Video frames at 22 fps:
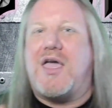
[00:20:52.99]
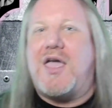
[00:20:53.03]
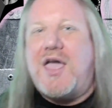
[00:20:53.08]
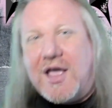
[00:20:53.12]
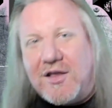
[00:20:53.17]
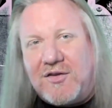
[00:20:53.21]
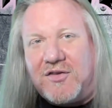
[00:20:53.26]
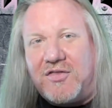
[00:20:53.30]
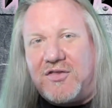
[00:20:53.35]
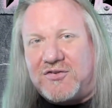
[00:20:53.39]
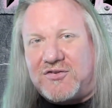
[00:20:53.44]

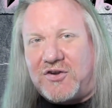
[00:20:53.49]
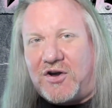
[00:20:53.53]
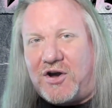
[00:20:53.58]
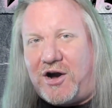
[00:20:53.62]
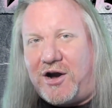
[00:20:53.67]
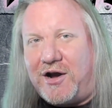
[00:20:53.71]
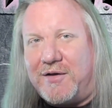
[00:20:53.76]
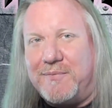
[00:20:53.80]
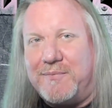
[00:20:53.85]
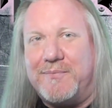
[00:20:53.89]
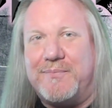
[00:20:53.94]
into the
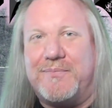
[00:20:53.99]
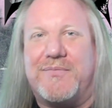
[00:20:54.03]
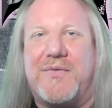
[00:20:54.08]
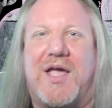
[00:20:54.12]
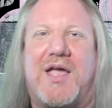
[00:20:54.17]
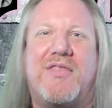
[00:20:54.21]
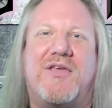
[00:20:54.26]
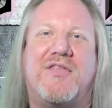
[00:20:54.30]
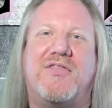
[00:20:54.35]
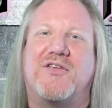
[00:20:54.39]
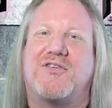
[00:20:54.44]
song.
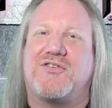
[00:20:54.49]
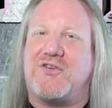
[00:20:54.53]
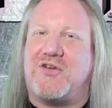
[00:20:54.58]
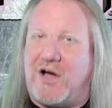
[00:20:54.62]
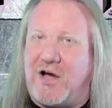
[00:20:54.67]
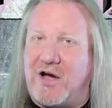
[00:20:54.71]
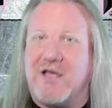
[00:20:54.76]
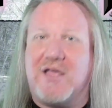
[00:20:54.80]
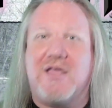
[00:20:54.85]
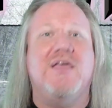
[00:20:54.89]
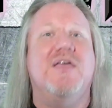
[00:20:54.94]
And then the
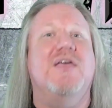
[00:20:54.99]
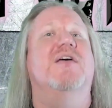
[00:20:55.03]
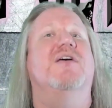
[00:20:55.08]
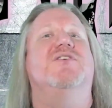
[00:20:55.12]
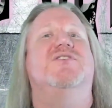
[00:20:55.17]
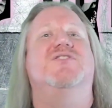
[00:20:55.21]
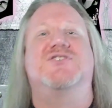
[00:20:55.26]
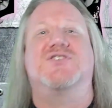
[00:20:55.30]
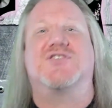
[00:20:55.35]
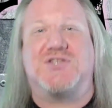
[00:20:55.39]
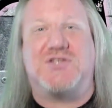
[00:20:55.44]
song
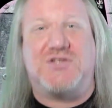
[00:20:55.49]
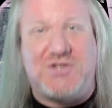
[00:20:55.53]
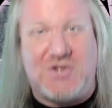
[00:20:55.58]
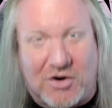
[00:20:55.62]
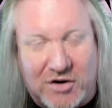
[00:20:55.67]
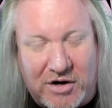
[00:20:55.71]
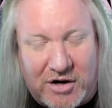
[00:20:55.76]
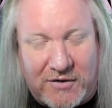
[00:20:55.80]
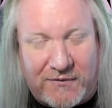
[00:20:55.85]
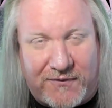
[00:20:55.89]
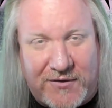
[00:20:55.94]

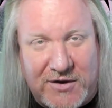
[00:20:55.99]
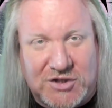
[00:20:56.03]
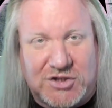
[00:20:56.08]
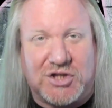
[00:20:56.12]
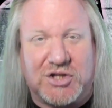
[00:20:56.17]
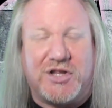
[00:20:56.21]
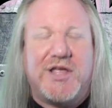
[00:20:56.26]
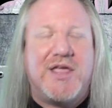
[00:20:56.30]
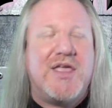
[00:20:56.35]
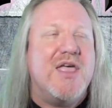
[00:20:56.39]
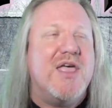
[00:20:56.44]
started
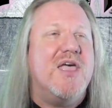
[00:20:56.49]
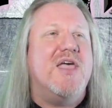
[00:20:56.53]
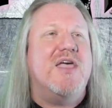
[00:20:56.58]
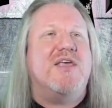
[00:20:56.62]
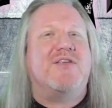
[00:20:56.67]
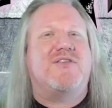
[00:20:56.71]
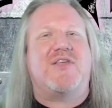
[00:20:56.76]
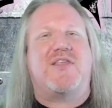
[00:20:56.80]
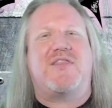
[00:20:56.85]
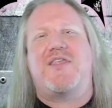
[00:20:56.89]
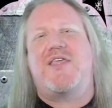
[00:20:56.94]
officially.
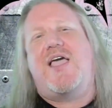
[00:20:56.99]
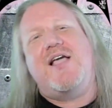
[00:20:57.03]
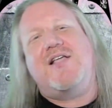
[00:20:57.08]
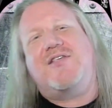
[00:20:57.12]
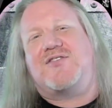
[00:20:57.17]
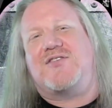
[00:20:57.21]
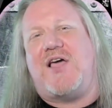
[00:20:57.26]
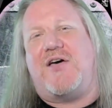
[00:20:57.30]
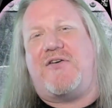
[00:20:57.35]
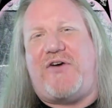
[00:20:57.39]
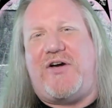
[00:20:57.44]

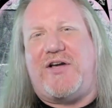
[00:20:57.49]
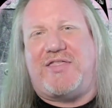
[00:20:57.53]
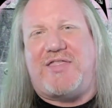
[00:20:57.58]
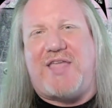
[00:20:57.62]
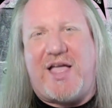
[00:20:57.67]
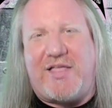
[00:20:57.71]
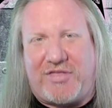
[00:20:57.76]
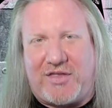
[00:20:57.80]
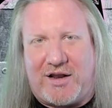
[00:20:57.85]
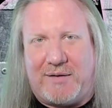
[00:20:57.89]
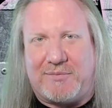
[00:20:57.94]
It's stuff like
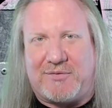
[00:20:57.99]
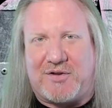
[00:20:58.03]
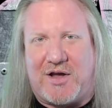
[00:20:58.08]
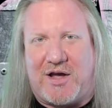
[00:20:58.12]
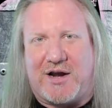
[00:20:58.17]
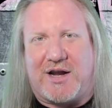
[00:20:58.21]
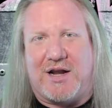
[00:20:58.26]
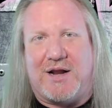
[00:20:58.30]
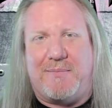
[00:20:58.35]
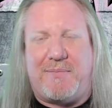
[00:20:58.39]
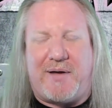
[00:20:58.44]
that that I'm
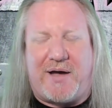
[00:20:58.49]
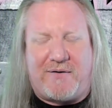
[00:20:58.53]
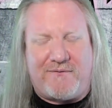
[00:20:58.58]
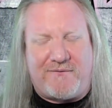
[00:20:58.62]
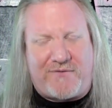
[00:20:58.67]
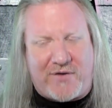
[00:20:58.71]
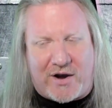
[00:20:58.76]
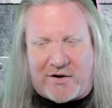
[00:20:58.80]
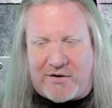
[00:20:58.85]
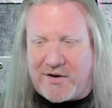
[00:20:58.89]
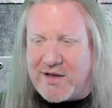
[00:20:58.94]
talking about.
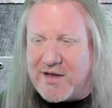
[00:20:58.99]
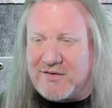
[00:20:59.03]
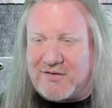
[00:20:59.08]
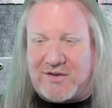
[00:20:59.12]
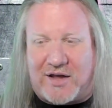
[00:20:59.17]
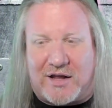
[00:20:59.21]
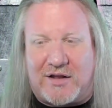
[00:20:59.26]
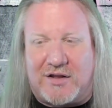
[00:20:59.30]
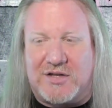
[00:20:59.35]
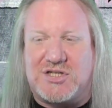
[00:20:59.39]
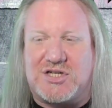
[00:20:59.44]
Very
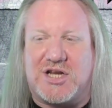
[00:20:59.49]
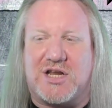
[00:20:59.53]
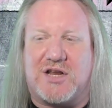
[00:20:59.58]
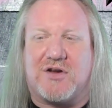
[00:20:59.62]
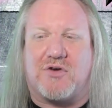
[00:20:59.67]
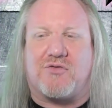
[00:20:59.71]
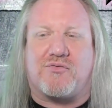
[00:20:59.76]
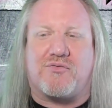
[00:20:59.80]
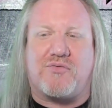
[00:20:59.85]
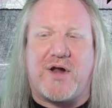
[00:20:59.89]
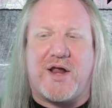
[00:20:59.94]
intelligent,
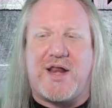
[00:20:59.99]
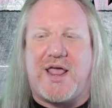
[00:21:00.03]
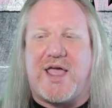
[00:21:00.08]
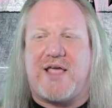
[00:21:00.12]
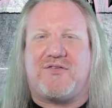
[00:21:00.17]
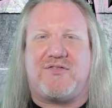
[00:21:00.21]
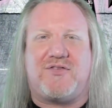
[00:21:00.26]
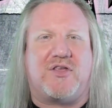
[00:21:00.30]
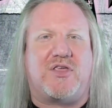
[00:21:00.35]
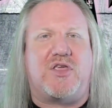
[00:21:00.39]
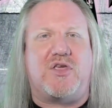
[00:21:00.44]
great
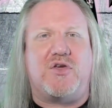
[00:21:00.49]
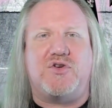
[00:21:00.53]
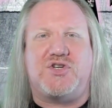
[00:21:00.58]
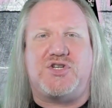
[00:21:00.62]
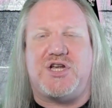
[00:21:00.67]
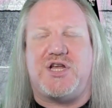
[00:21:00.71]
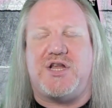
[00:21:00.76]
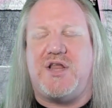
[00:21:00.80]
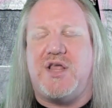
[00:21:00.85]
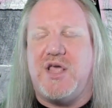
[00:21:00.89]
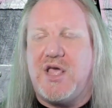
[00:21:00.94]

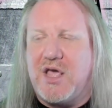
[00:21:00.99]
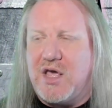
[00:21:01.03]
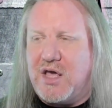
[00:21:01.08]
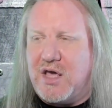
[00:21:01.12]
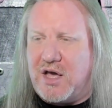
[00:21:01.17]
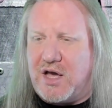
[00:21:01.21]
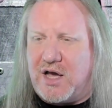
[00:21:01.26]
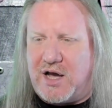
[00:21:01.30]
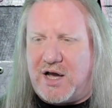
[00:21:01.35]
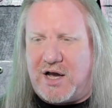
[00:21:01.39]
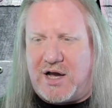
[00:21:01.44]
execution.
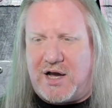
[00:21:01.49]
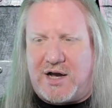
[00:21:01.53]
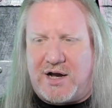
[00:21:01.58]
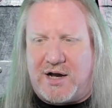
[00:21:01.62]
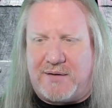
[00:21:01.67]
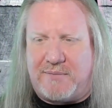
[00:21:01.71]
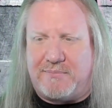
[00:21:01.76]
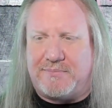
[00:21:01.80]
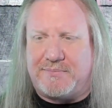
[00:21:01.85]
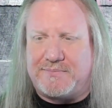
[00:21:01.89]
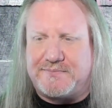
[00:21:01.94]

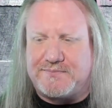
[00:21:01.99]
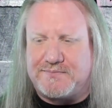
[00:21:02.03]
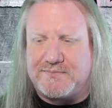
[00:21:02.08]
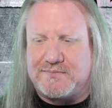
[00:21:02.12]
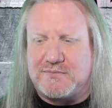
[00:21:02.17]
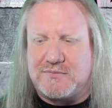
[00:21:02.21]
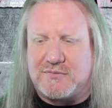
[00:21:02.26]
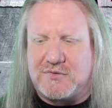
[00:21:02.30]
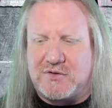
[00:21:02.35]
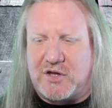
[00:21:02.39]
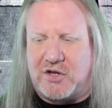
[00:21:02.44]
Um,
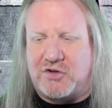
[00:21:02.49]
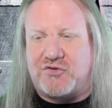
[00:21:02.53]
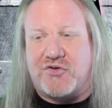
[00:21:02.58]
the